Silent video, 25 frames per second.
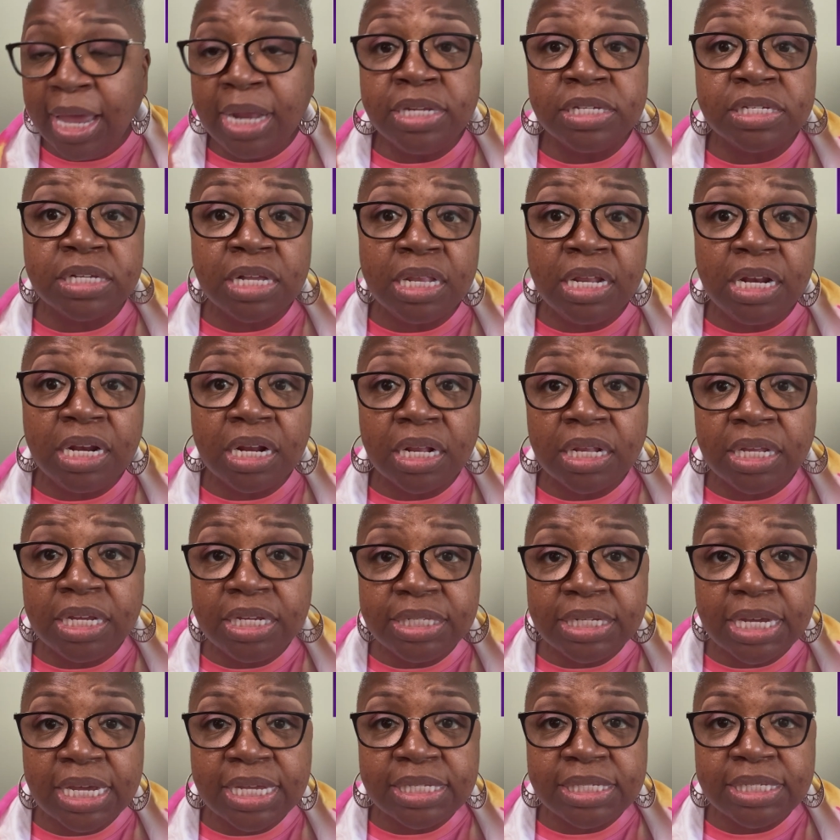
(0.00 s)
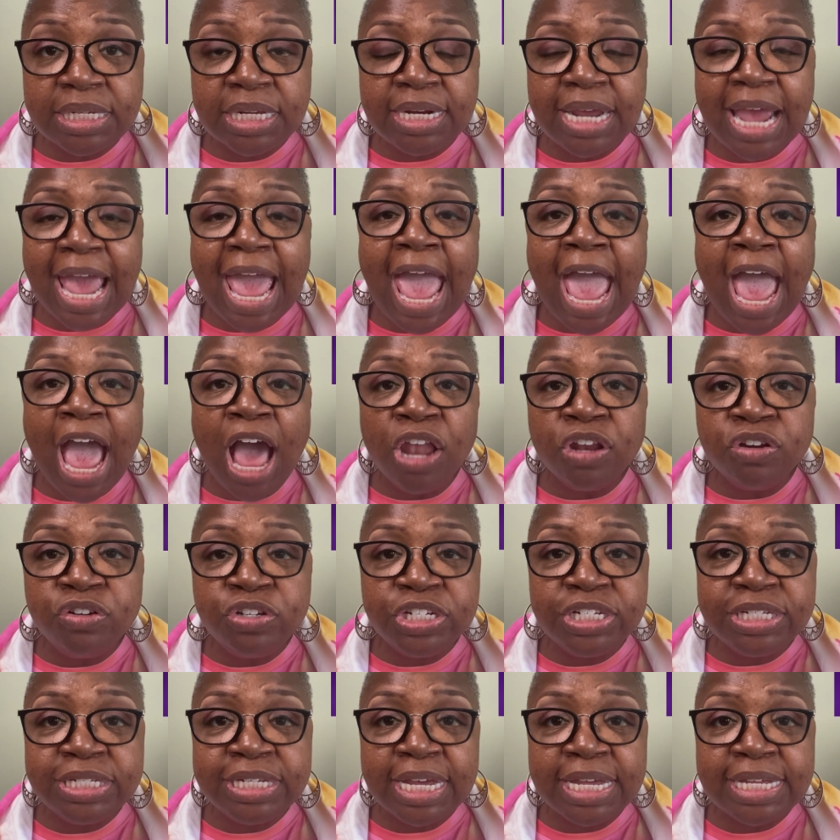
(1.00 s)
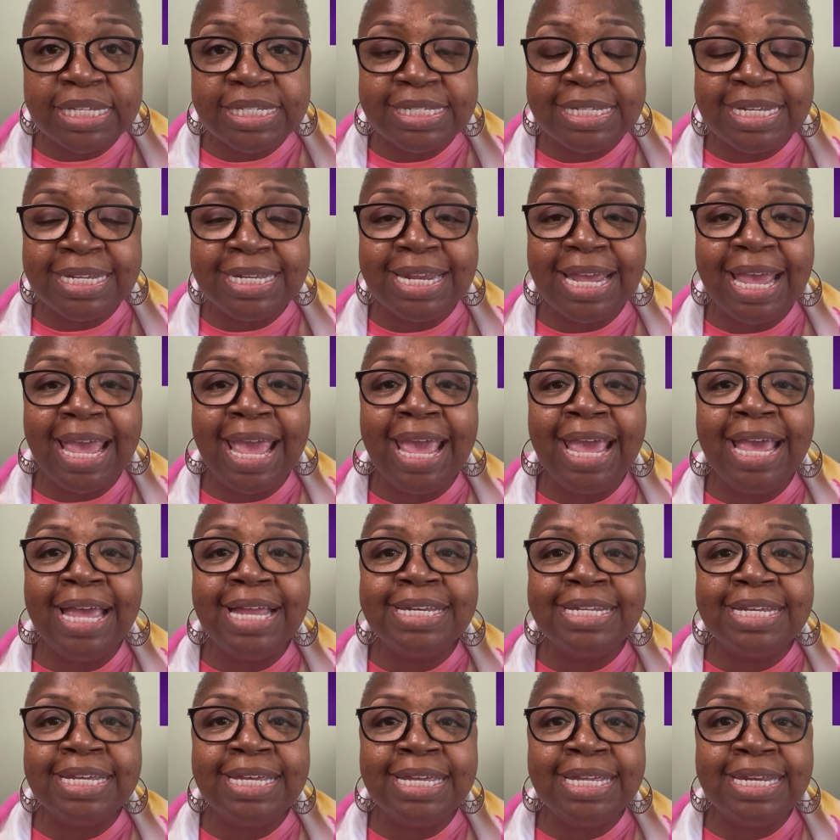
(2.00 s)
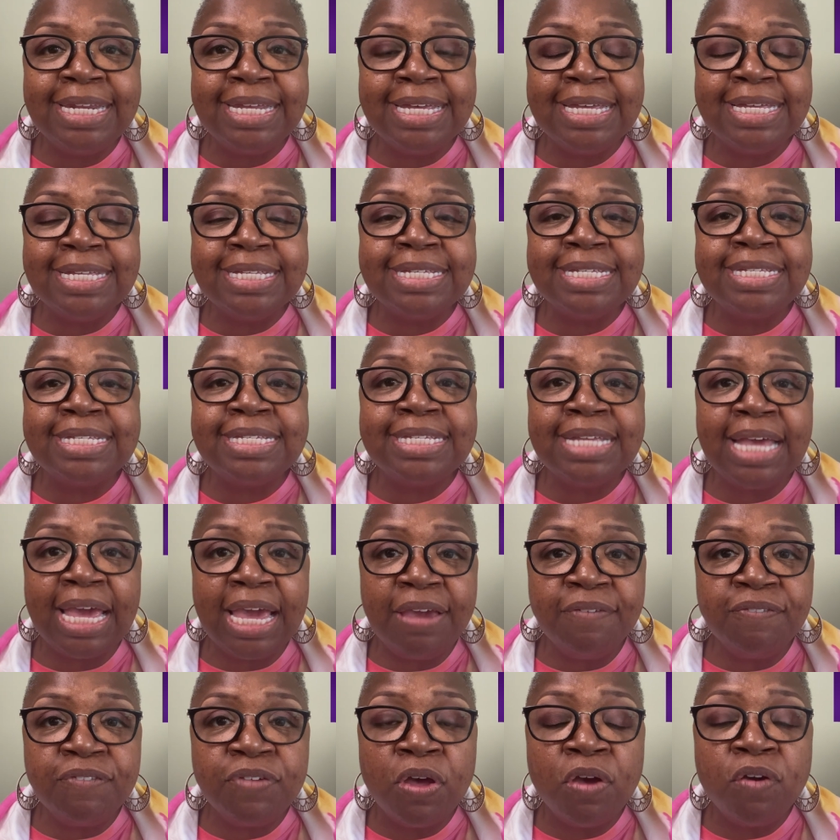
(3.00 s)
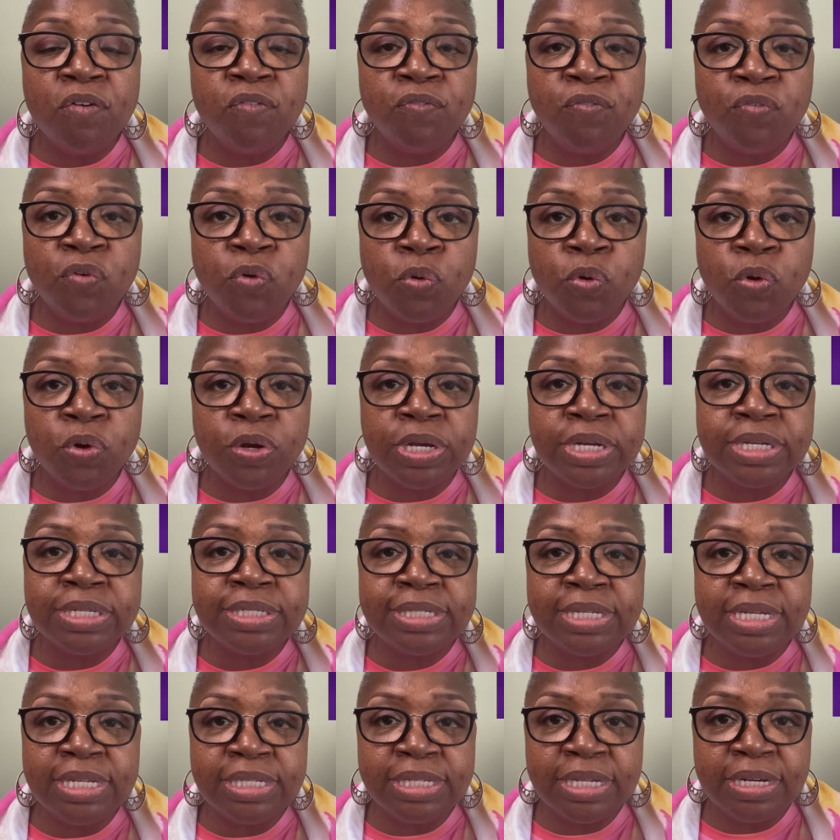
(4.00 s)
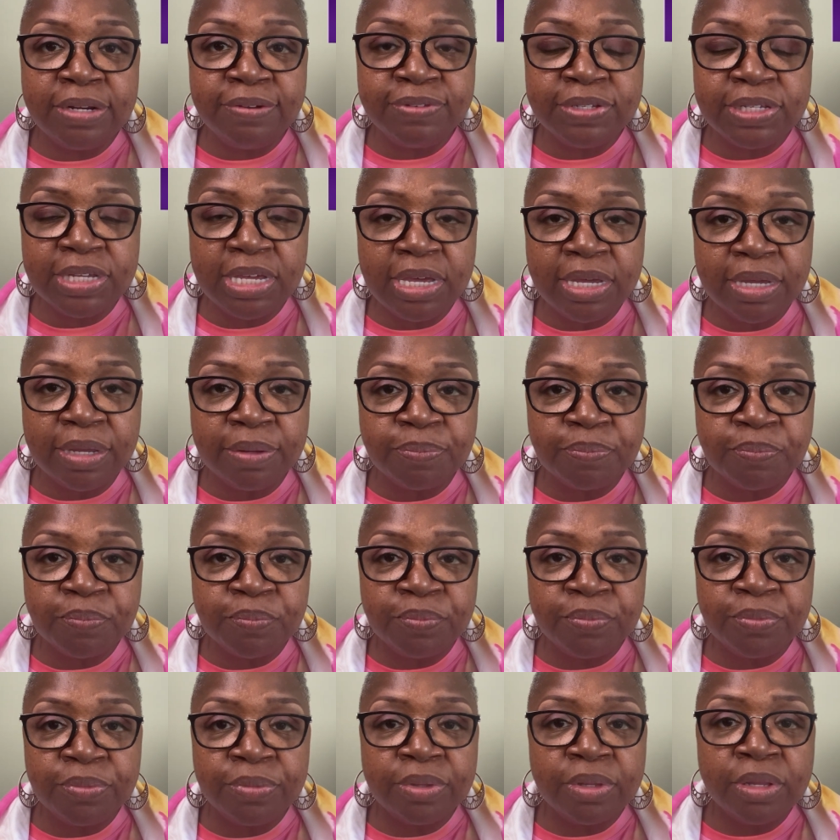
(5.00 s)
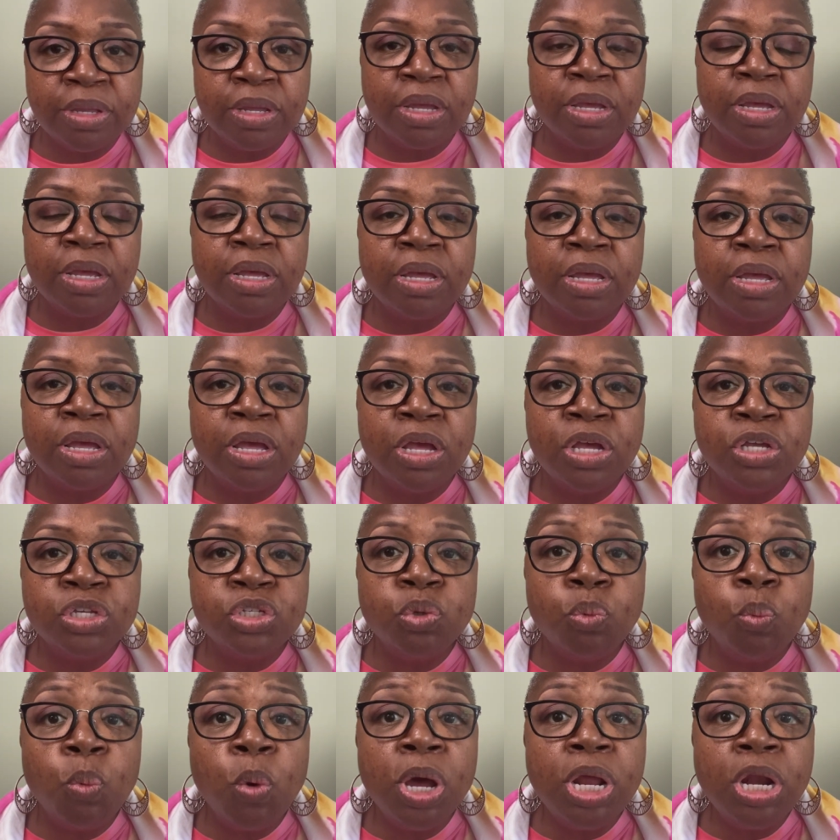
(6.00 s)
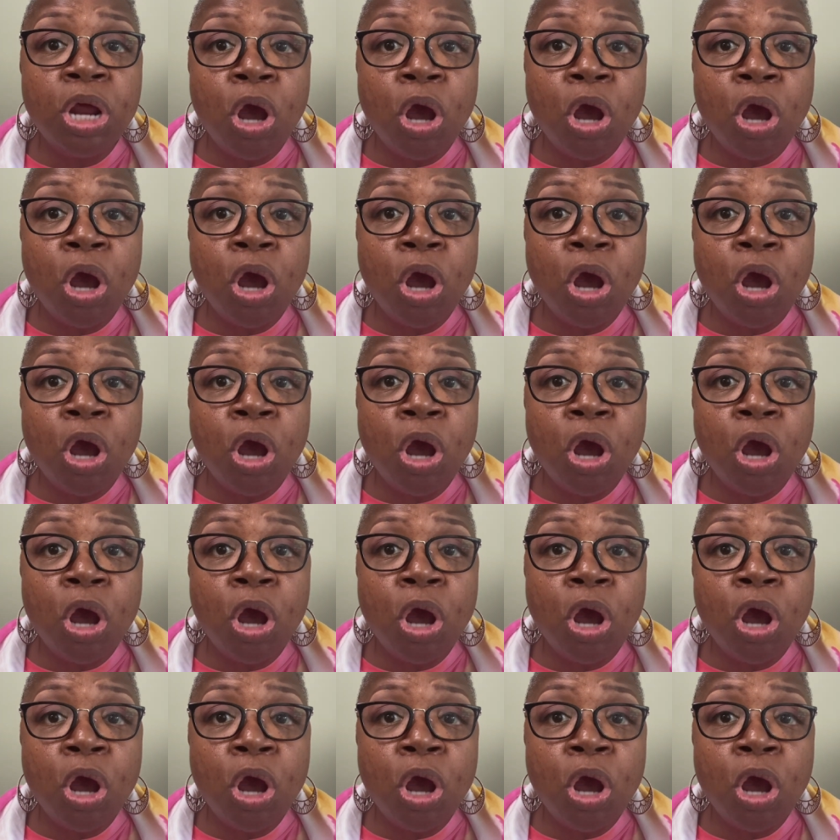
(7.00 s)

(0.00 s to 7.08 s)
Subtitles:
is clinically tested, allergy tested, and it is safe for sensitive skin. So what